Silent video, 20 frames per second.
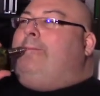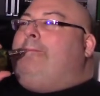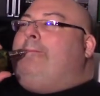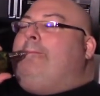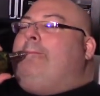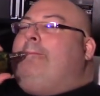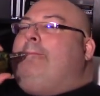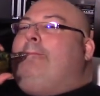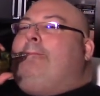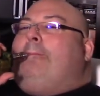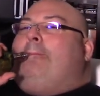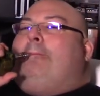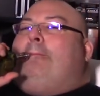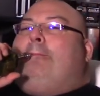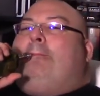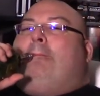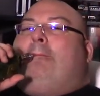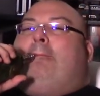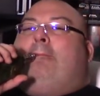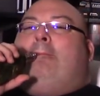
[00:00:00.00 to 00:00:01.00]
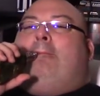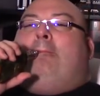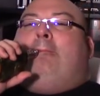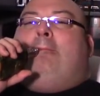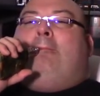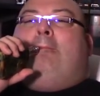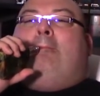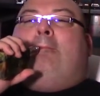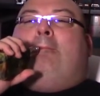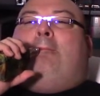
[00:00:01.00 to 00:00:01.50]

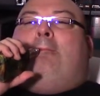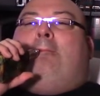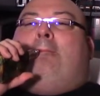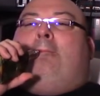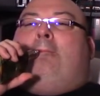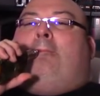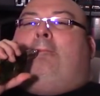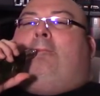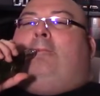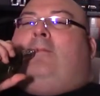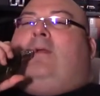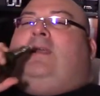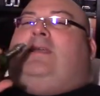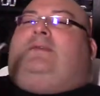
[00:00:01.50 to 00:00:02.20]
[no speech]